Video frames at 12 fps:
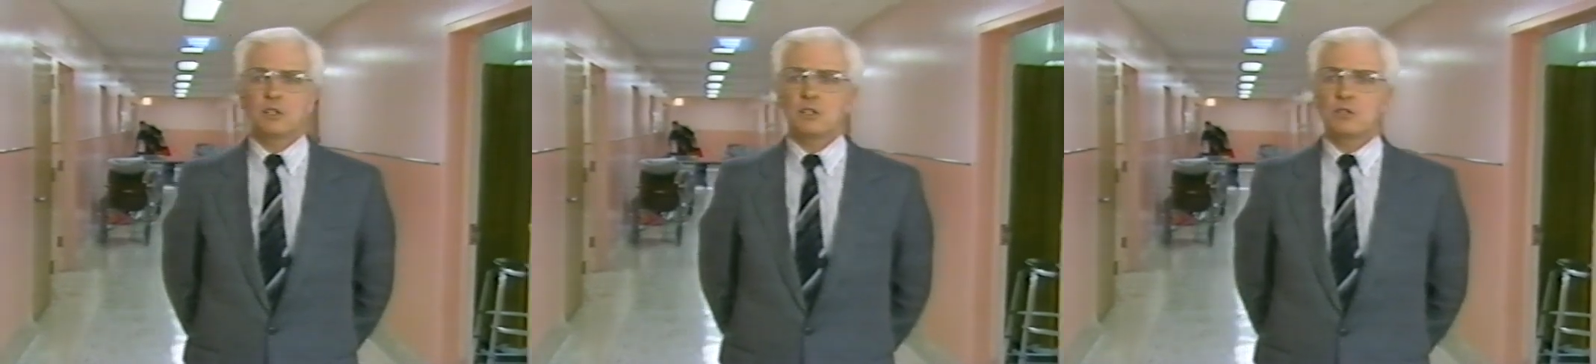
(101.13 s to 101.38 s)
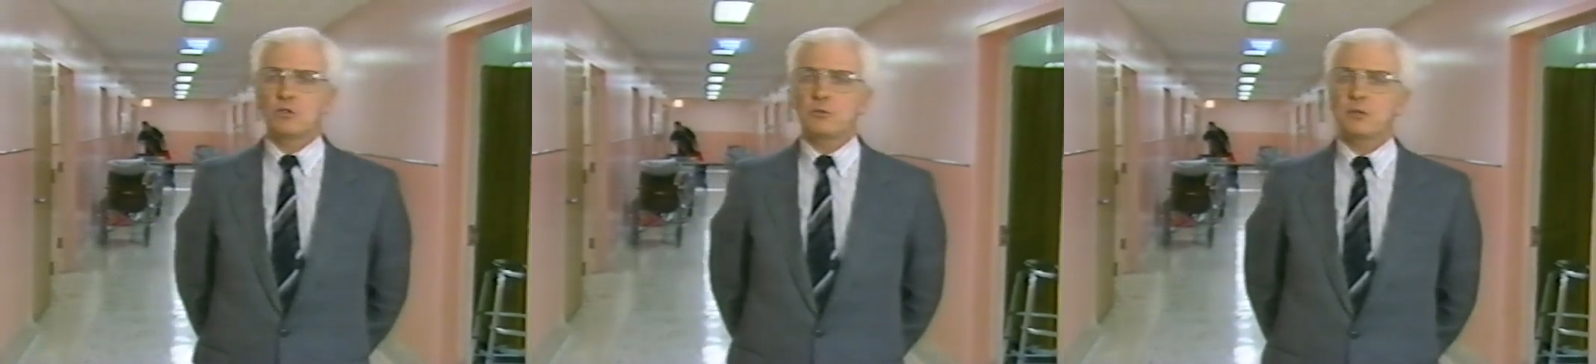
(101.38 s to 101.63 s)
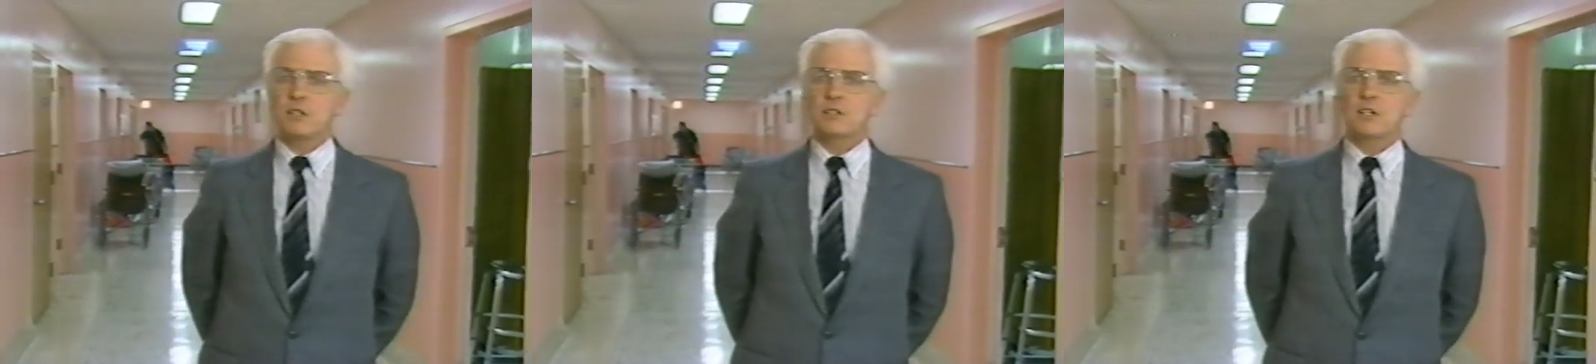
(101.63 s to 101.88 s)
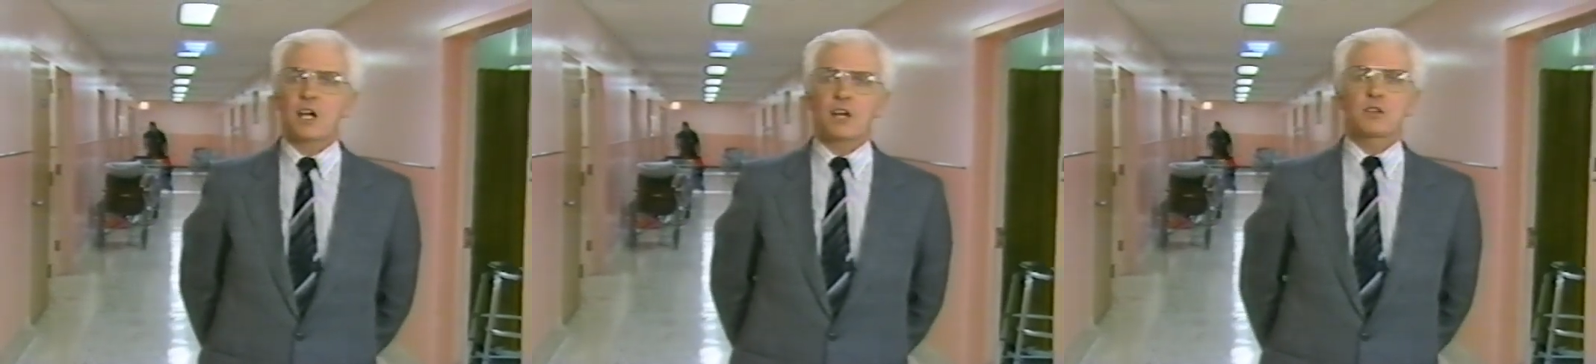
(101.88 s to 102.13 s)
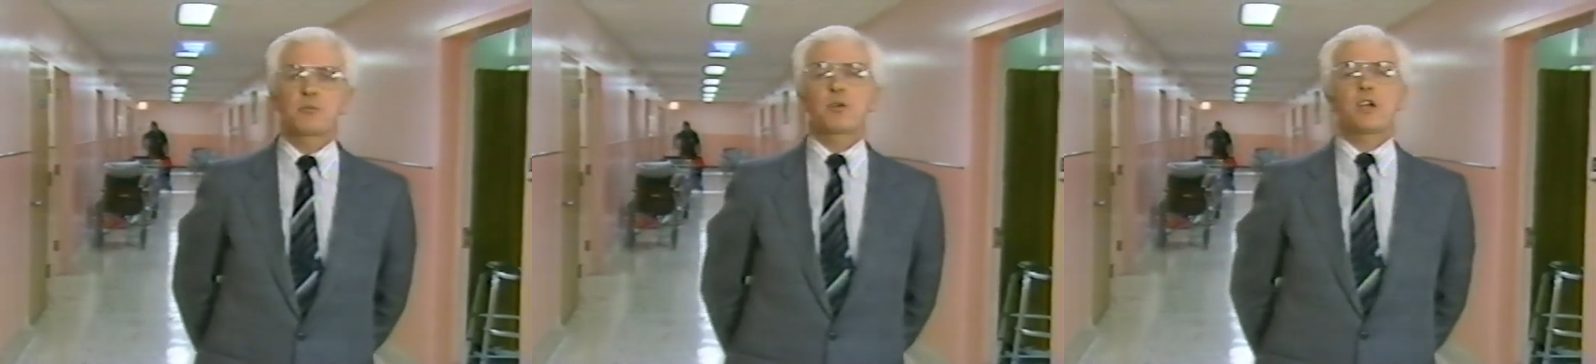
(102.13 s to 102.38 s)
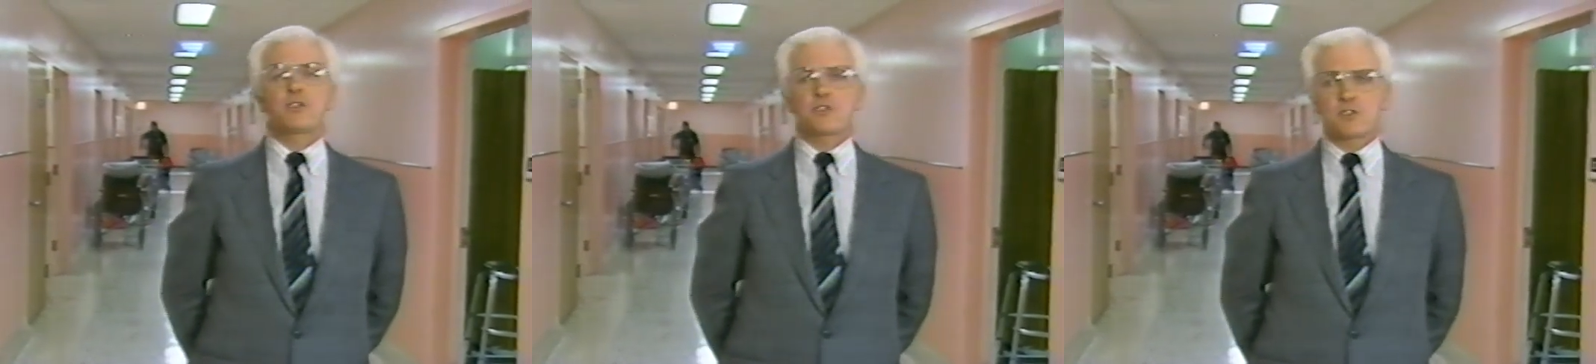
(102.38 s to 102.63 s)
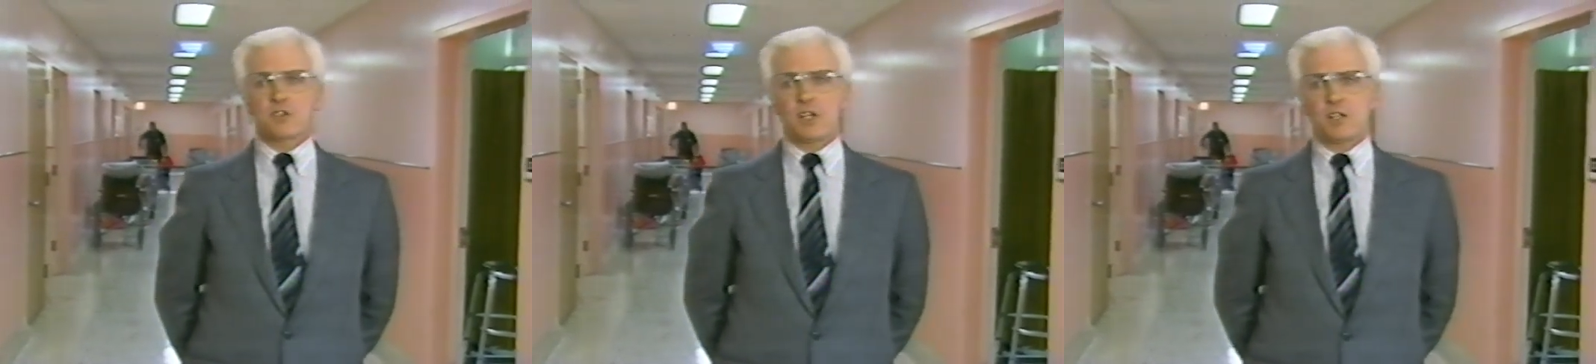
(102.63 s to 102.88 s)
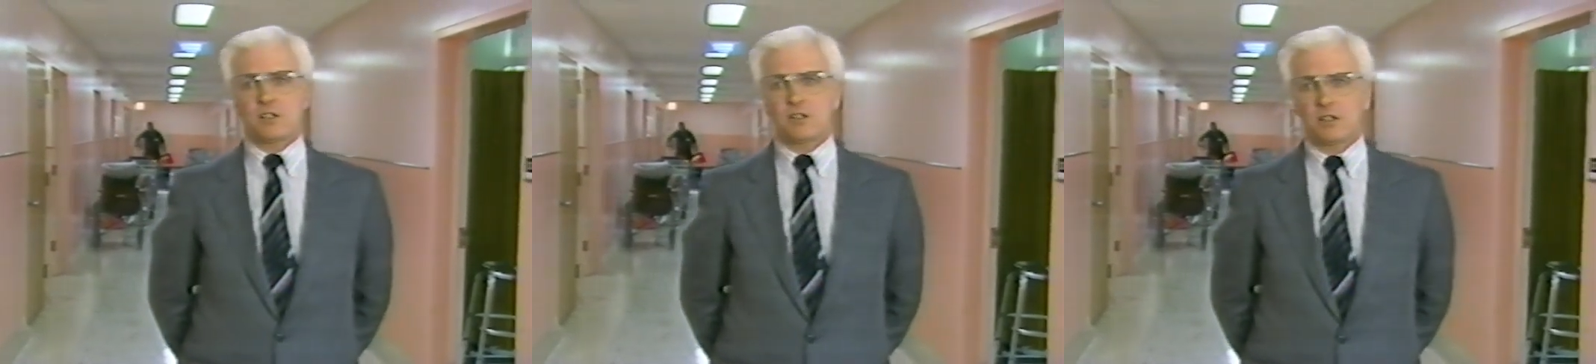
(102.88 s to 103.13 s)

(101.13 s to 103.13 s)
You will meet other patients here